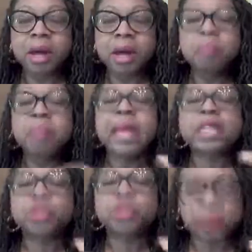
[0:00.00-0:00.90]

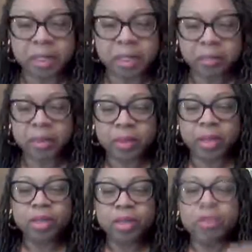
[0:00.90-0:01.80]
mainstream,
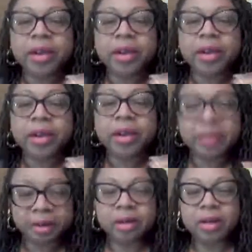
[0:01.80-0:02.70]
you
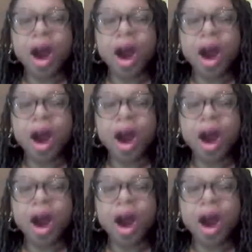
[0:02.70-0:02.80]
wonder,